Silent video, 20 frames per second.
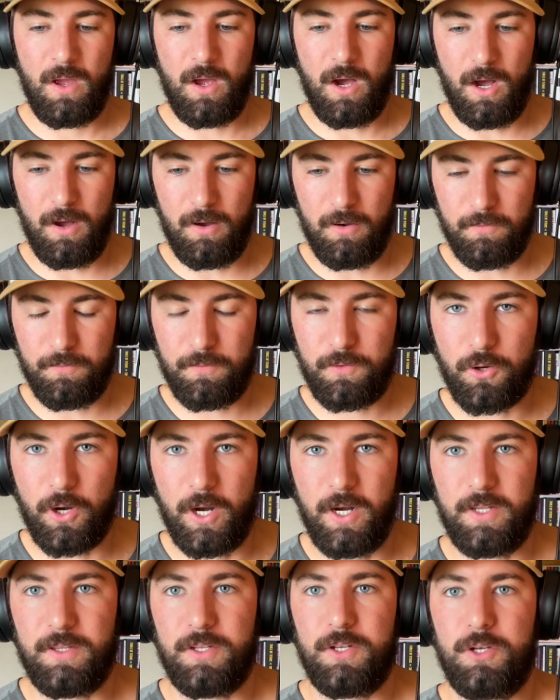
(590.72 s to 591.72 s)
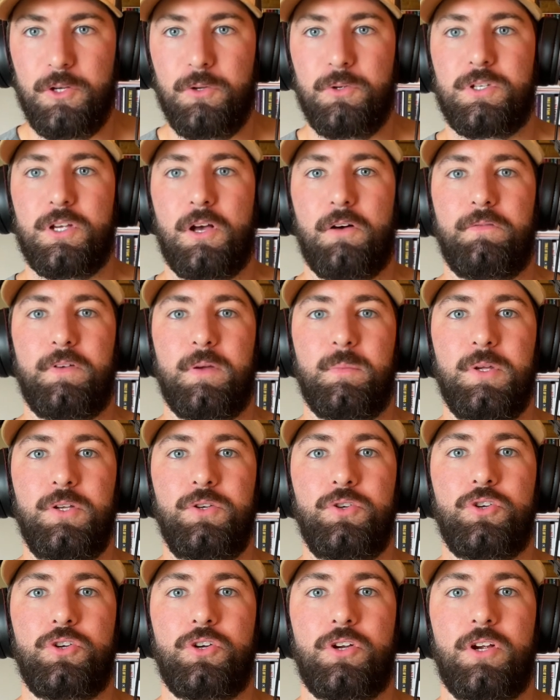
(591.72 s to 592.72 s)
of creating the new
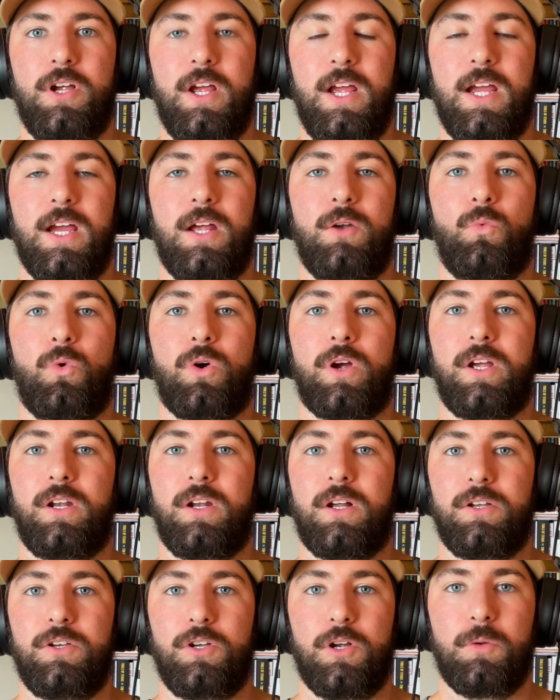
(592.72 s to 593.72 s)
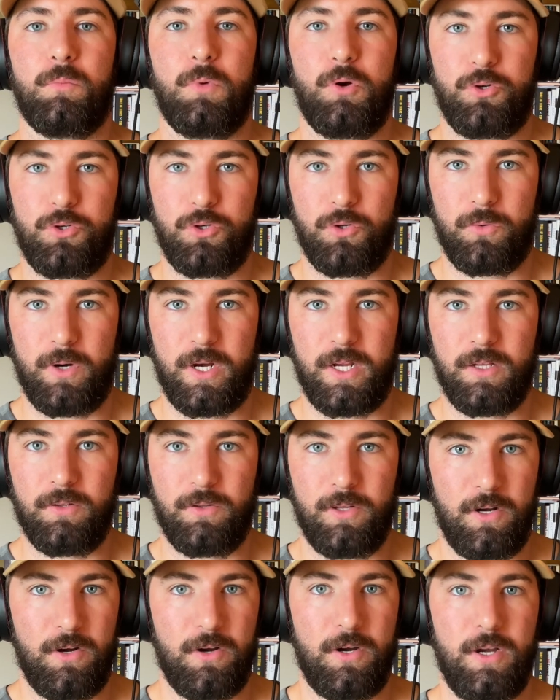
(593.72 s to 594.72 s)
self-image and working on your emotional
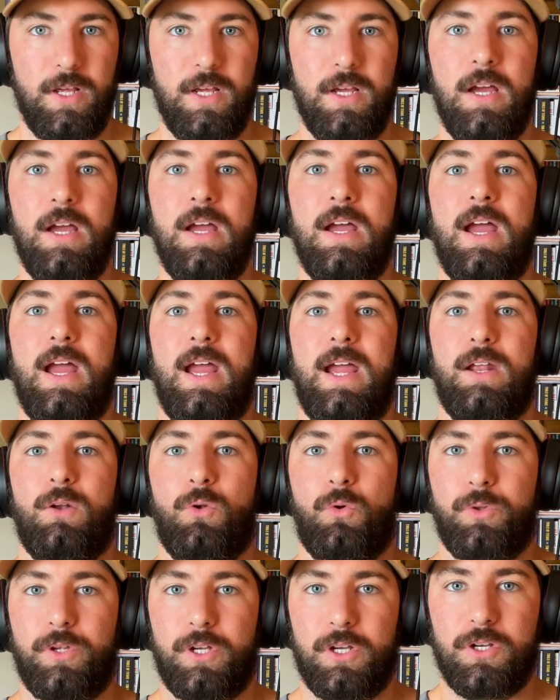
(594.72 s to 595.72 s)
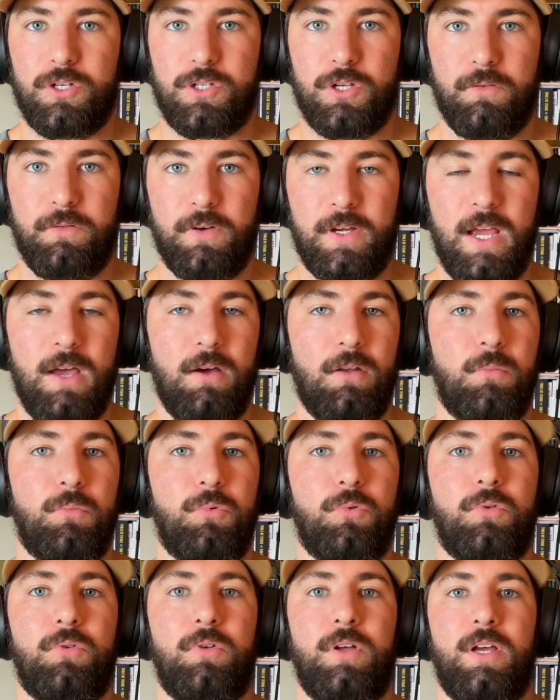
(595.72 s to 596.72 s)
regularity and holding yourself
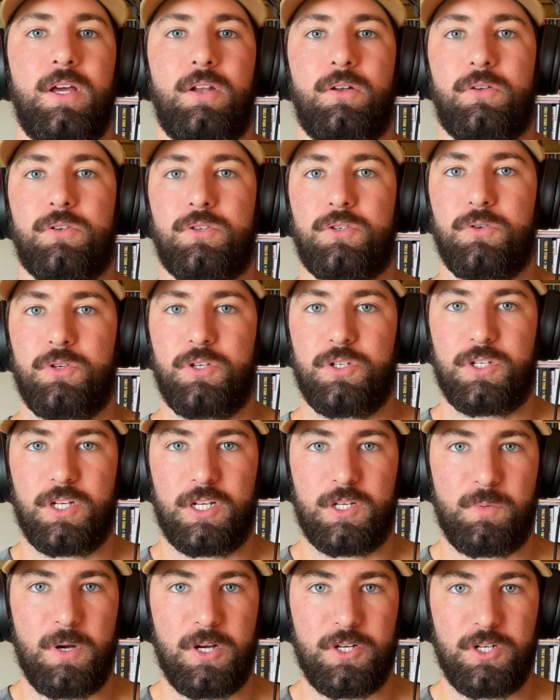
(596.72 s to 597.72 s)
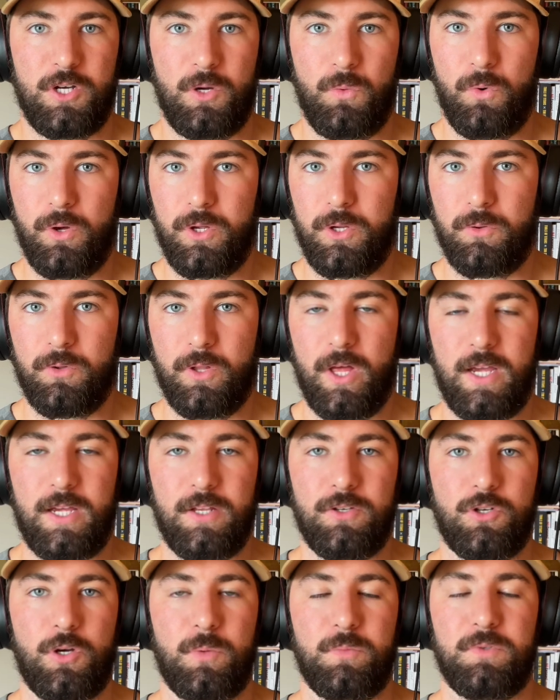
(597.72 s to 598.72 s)
accountable, and also just expressing what you like
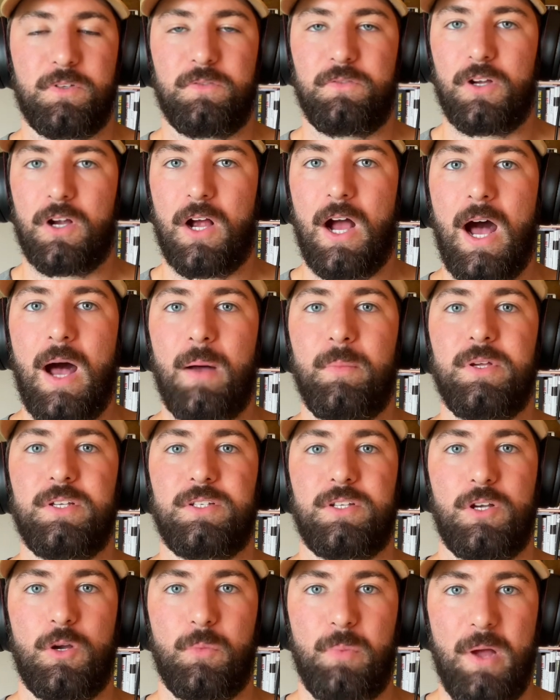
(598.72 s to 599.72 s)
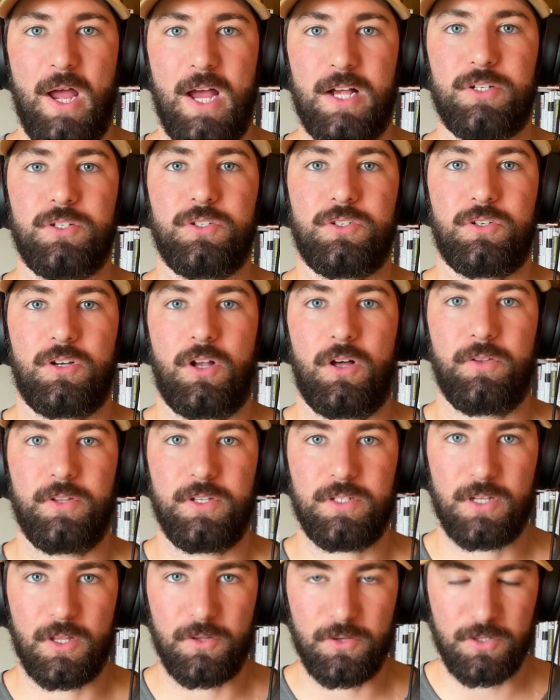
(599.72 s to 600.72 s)
in terms of your hobbies and your passions and all
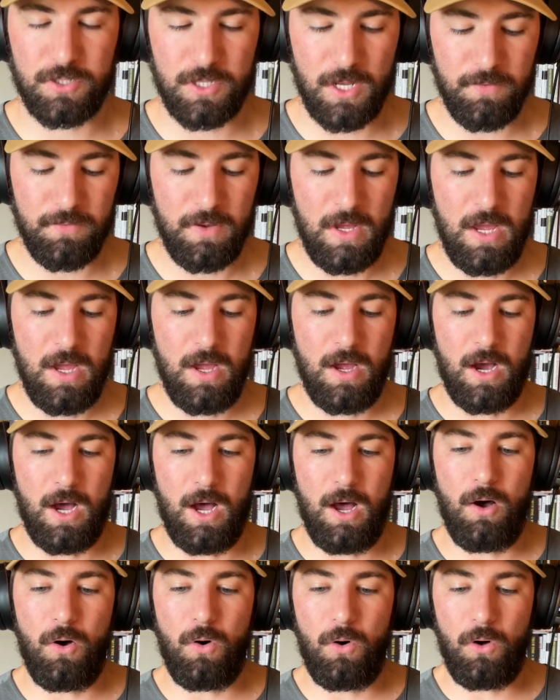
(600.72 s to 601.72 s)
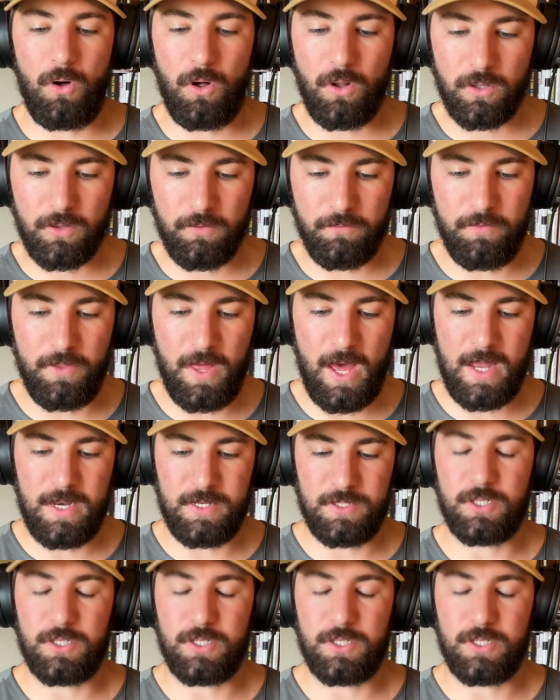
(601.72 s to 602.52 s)
this other stuff. All of that is